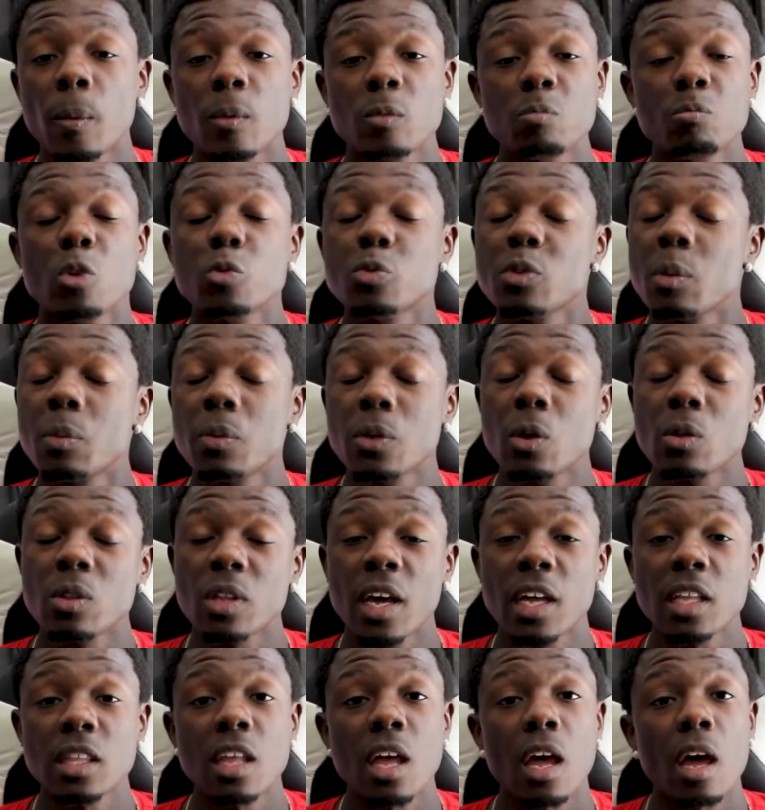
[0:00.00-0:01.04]
Most people don't
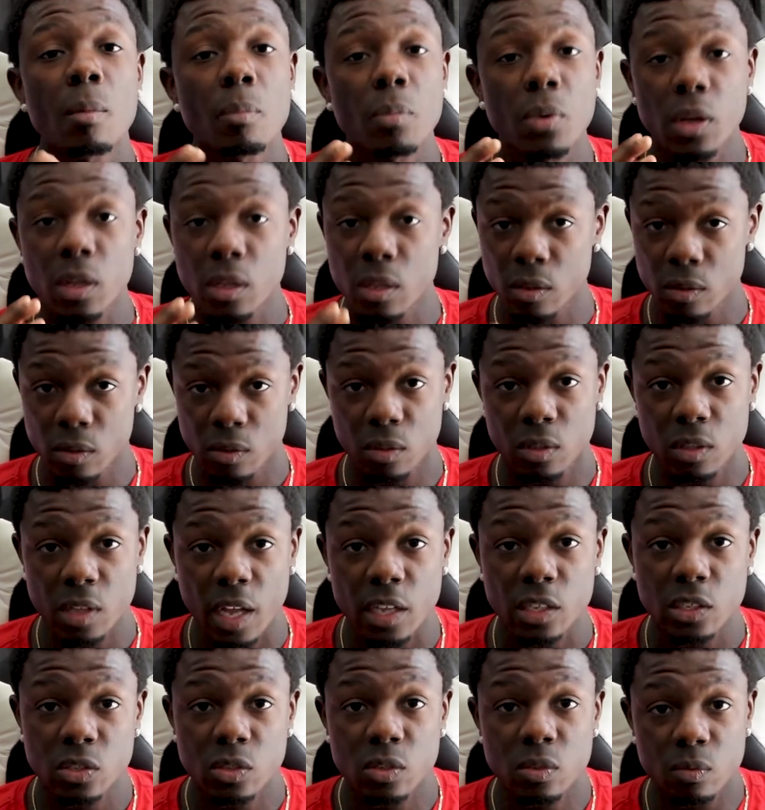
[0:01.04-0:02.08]
like that, but
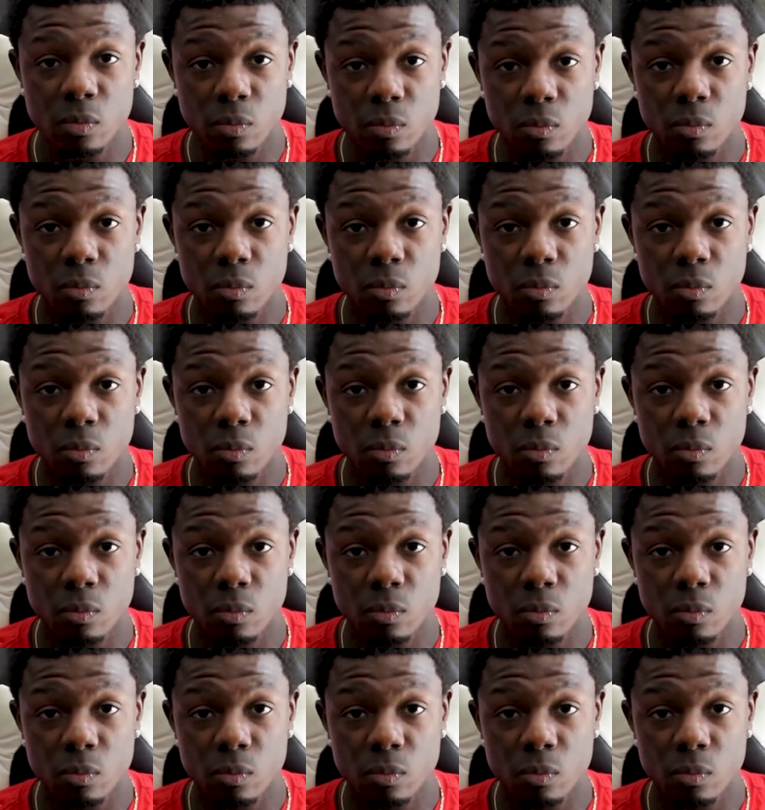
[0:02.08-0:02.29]
that's